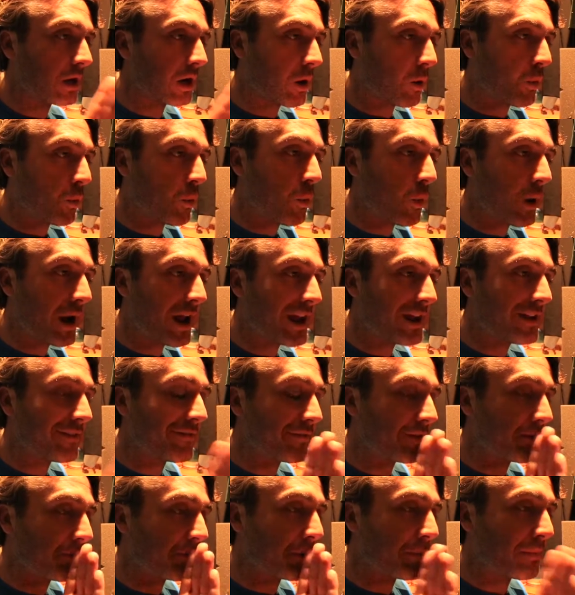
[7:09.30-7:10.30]
away
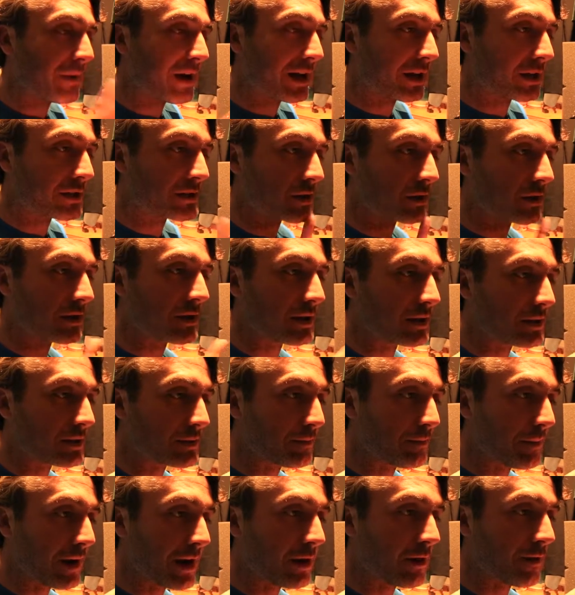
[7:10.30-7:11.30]
from the mic. So
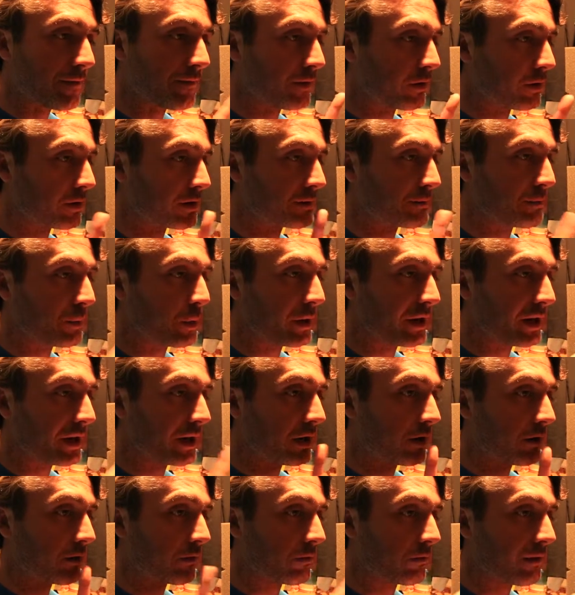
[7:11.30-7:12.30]
this microphone is
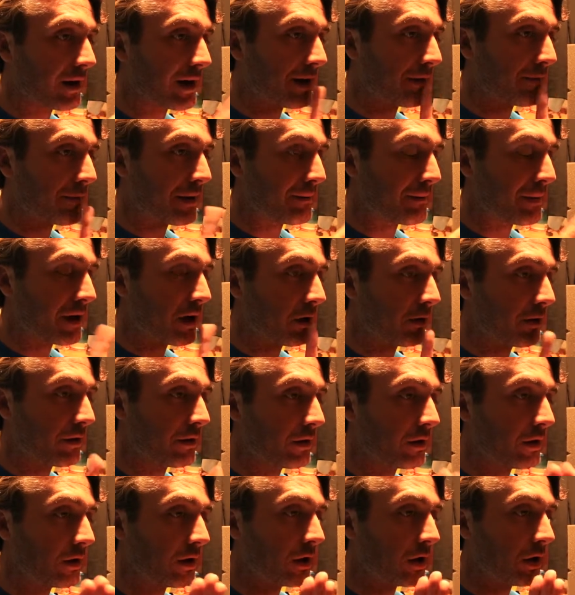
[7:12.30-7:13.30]
pointed right at my mouth,
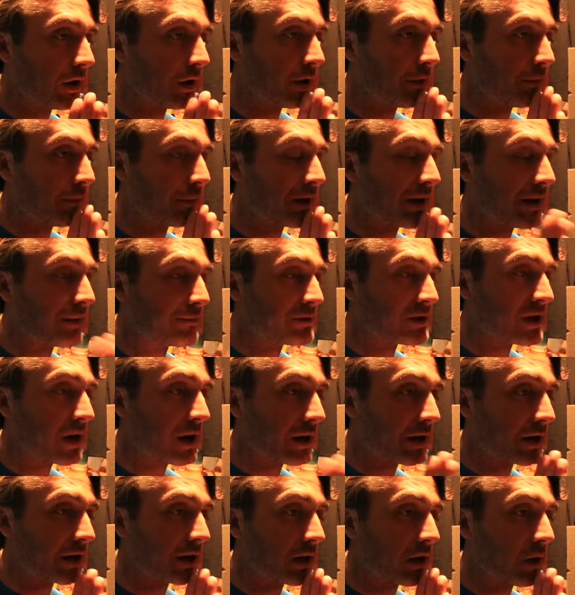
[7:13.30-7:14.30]
but I'm
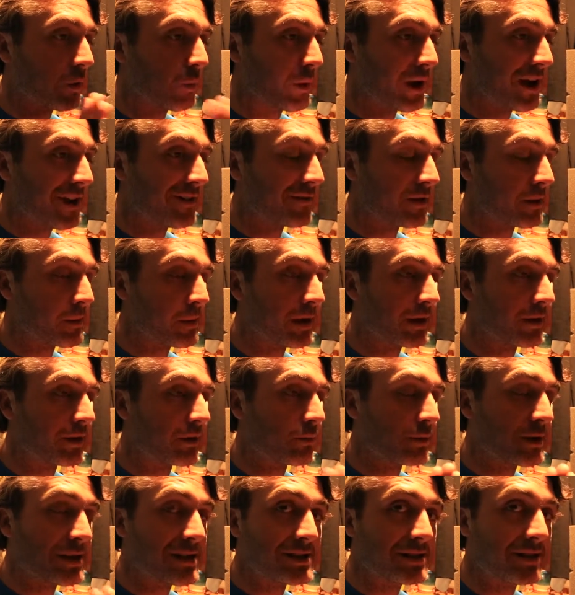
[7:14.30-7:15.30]
talking away from it. And
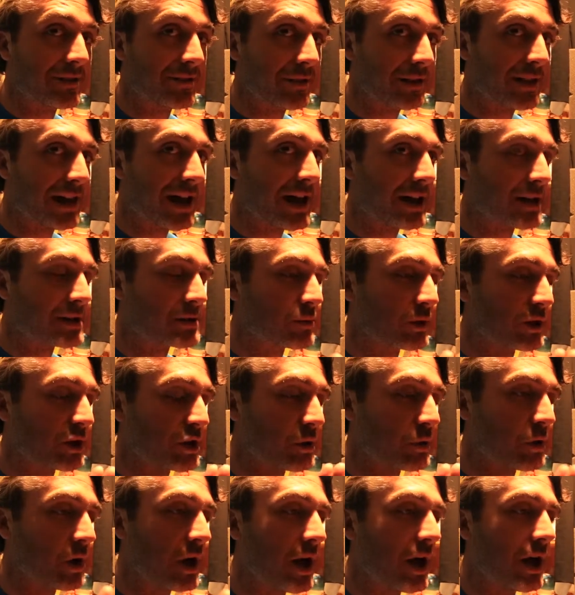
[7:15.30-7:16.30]
the reason for that is when
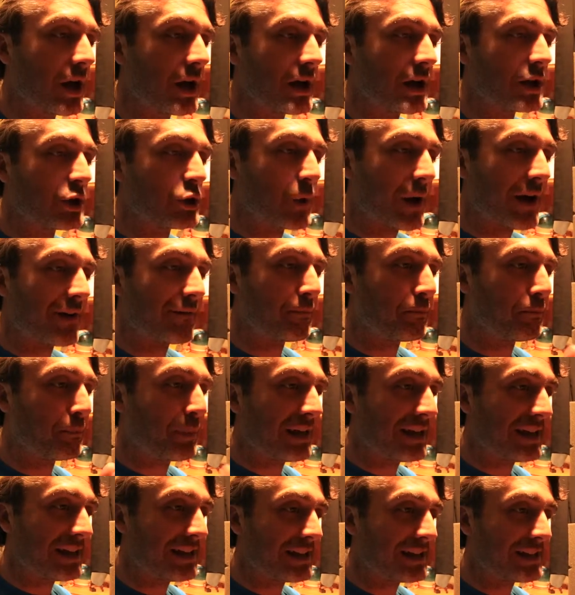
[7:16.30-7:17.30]
you have
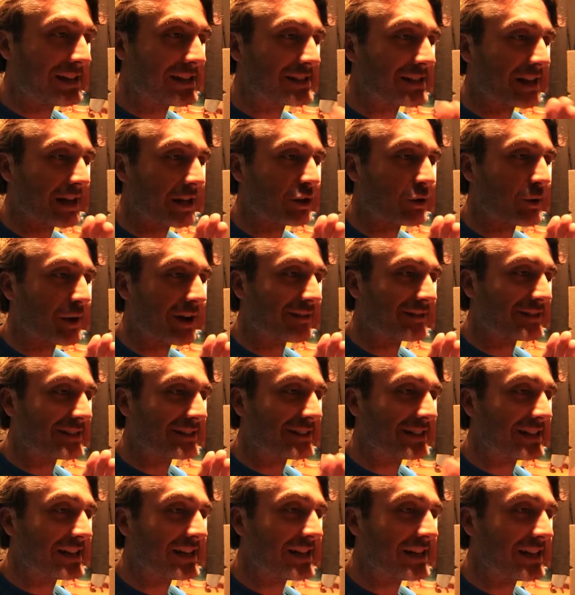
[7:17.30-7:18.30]
P's and you have
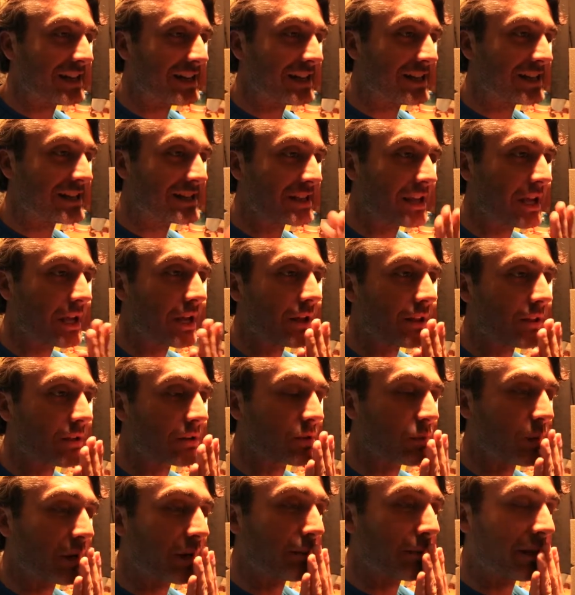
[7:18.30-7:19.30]
T's,
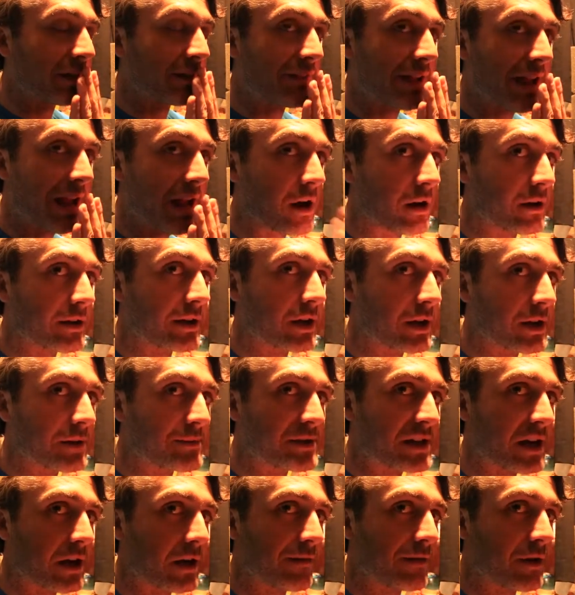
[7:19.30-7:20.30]
there's quite a bit of air that
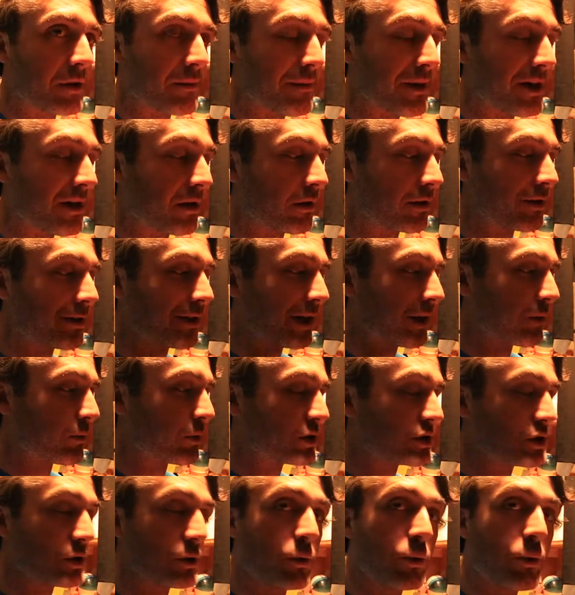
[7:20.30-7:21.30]
comes out of your mouth, and
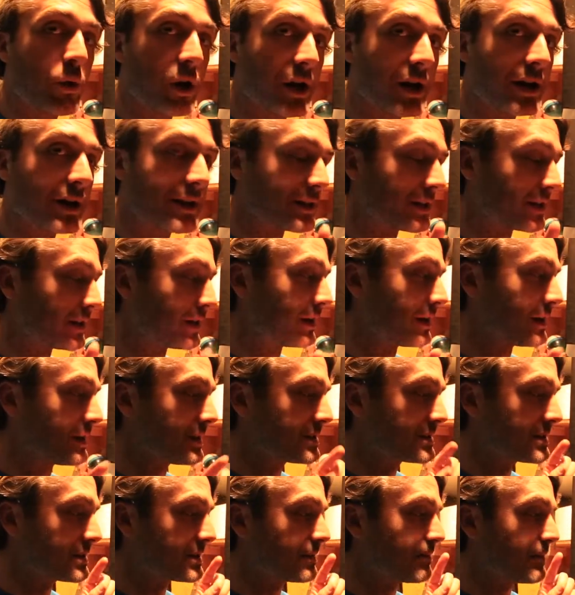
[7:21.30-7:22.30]
what you want
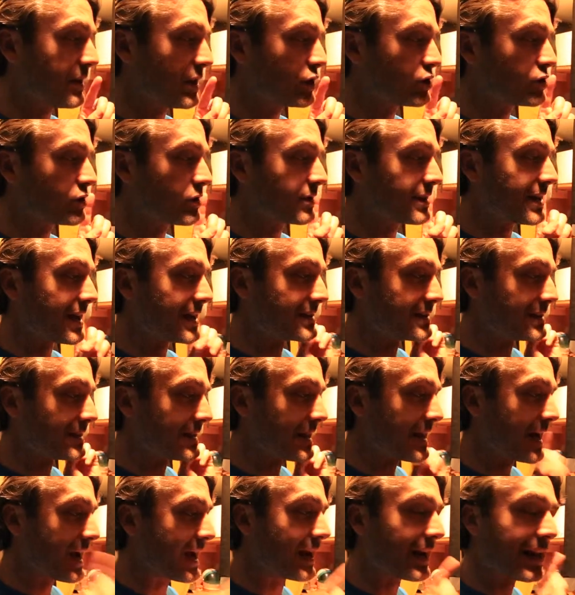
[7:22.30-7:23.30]
is to make sure that's
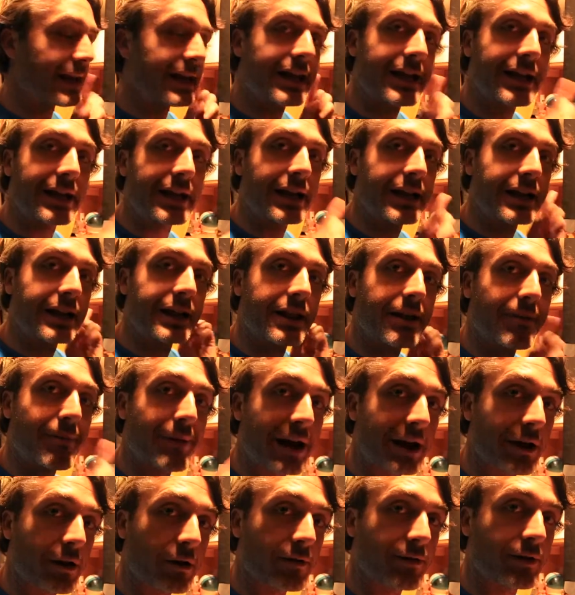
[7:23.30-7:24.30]
not hitting the
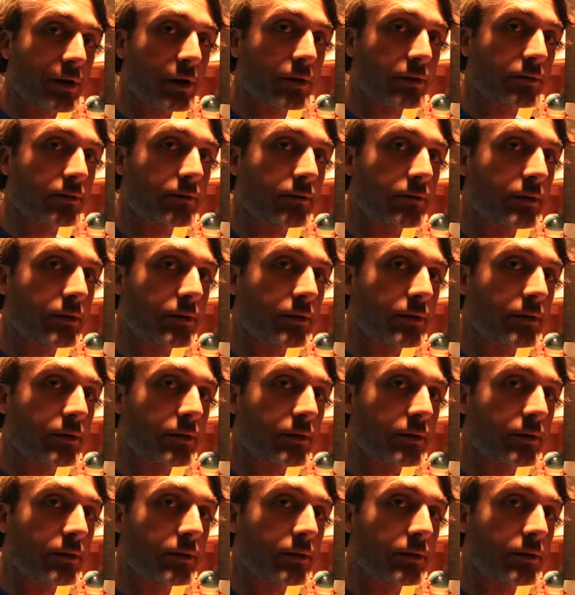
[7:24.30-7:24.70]
microphone.